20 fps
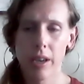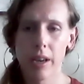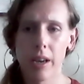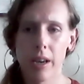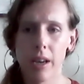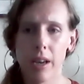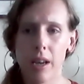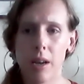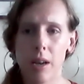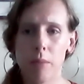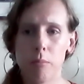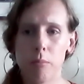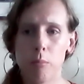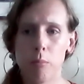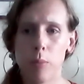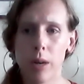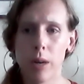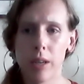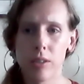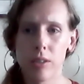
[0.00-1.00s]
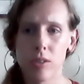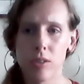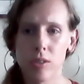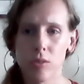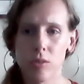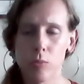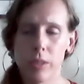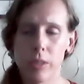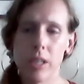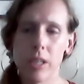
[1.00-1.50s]
But
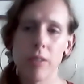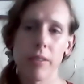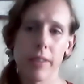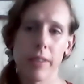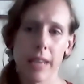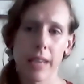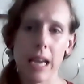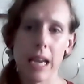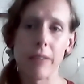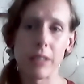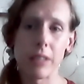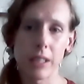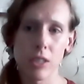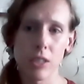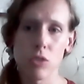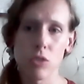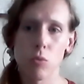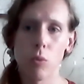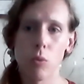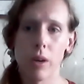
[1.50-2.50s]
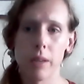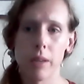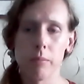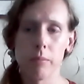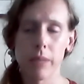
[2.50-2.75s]
we know that they have at least one